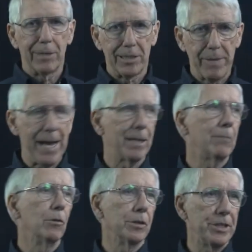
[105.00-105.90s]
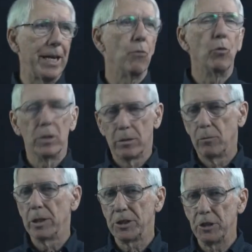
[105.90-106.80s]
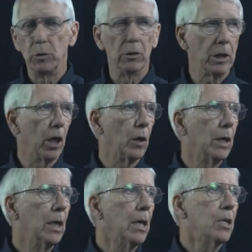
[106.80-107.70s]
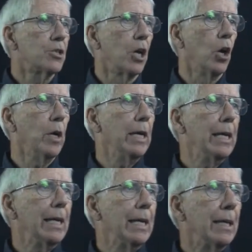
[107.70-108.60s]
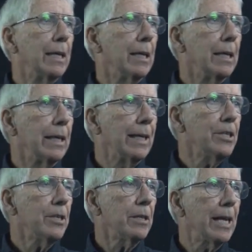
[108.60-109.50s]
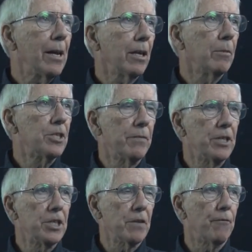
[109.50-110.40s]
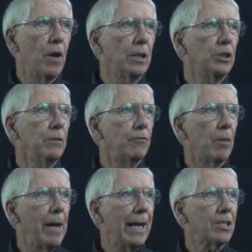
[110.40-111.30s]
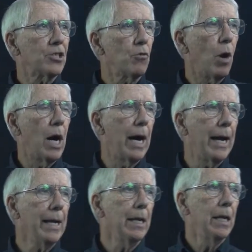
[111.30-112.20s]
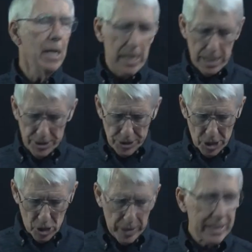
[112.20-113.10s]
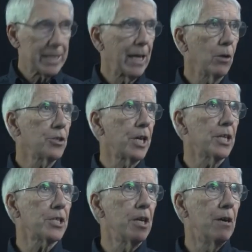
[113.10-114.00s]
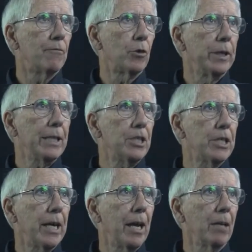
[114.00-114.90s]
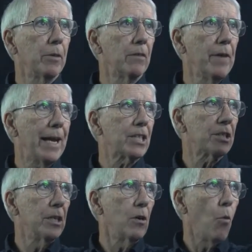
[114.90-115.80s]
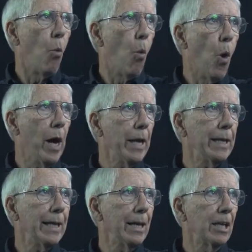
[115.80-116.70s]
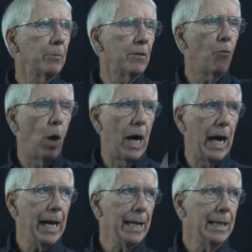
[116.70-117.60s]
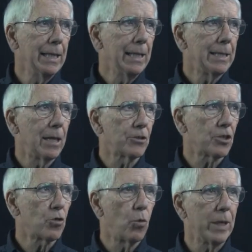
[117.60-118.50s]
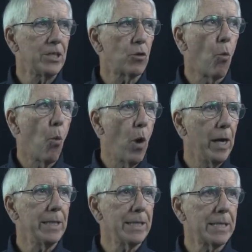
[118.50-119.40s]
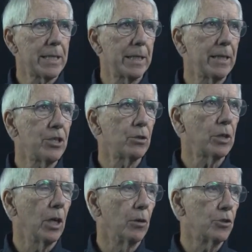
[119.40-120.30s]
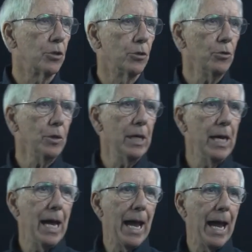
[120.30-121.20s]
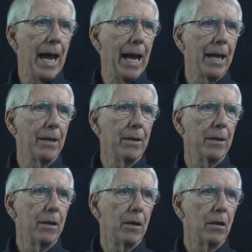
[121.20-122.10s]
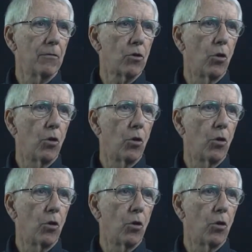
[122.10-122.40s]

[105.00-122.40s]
Doesn't matter, we'll say where she will go. So each of the elements of this is a function from x to y, and so it tells us for each element of x, one element of y, tells us which one city she'll go to, and of